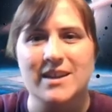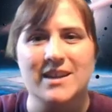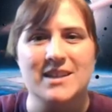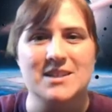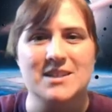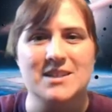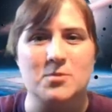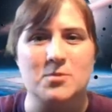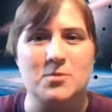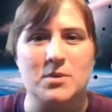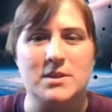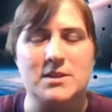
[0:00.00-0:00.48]

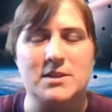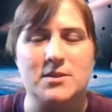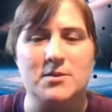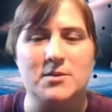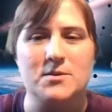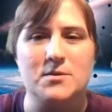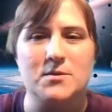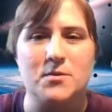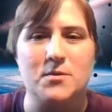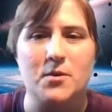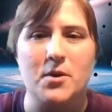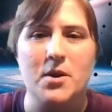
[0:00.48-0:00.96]
is what it's
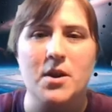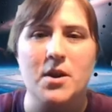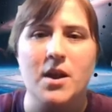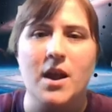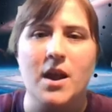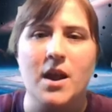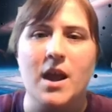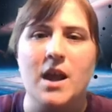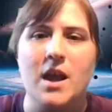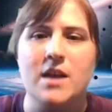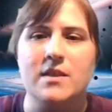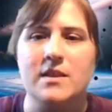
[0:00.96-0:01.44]
used for.
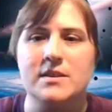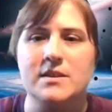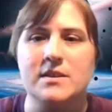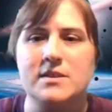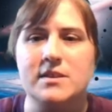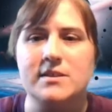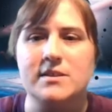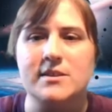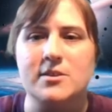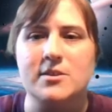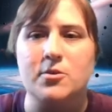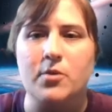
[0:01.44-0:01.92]
This
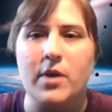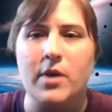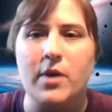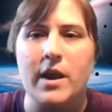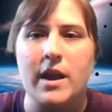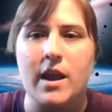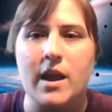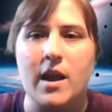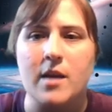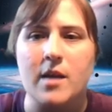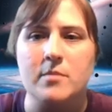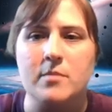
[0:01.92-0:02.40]
is the
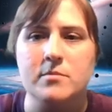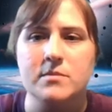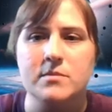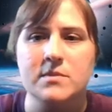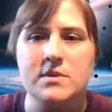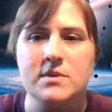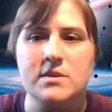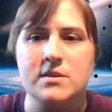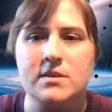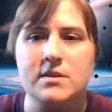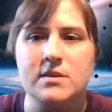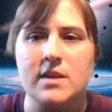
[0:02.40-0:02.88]

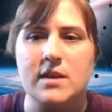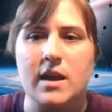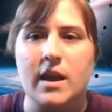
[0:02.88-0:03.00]
grams,